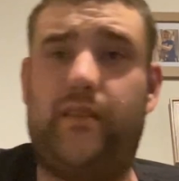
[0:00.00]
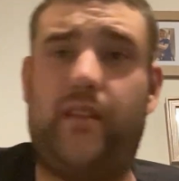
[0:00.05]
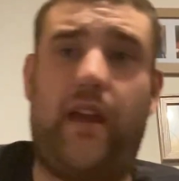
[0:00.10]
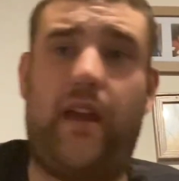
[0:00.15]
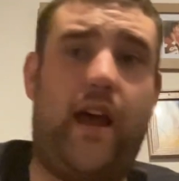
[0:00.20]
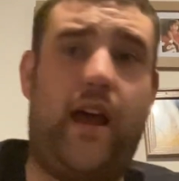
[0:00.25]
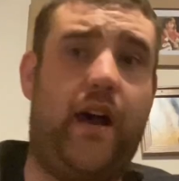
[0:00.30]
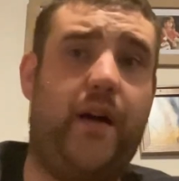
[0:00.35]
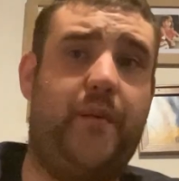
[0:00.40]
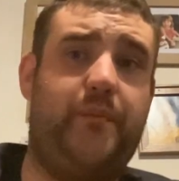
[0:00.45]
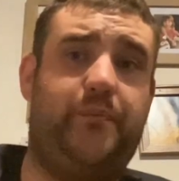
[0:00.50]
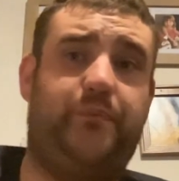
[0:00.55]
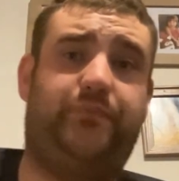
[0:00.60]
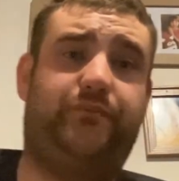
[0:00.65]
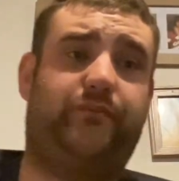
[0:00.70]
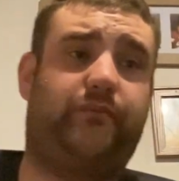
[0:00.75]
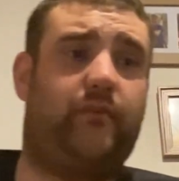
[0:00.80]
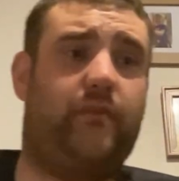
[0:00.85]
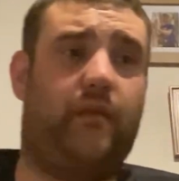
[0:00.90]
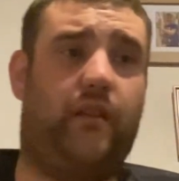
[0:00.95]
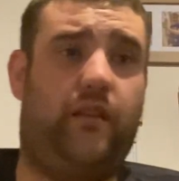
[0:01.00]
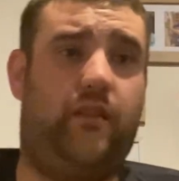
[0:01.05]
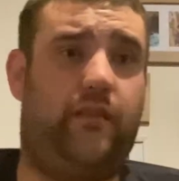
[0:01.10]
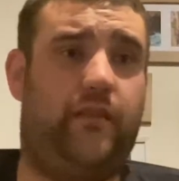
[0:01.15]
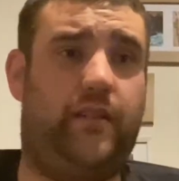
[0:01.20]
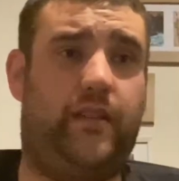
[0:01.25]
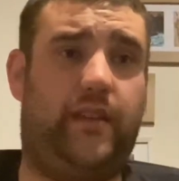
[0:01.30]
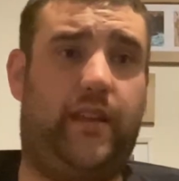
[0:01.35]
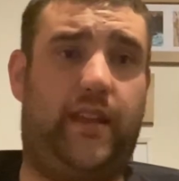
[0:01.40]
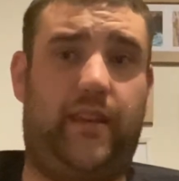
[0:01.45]
Um,
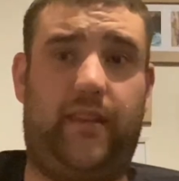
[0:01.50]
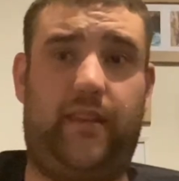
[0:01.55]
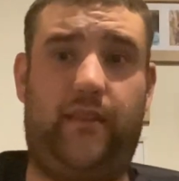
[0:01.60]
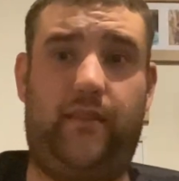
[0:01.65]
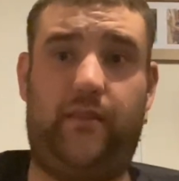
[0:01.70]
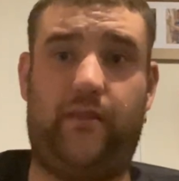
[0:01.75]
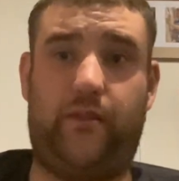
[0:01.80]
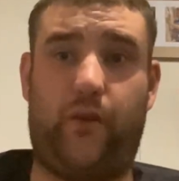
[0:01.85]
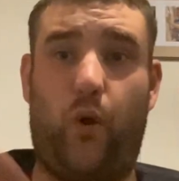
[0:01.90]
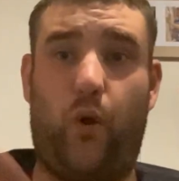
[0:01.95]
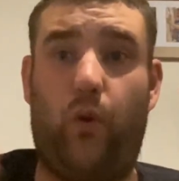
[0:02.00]
you get the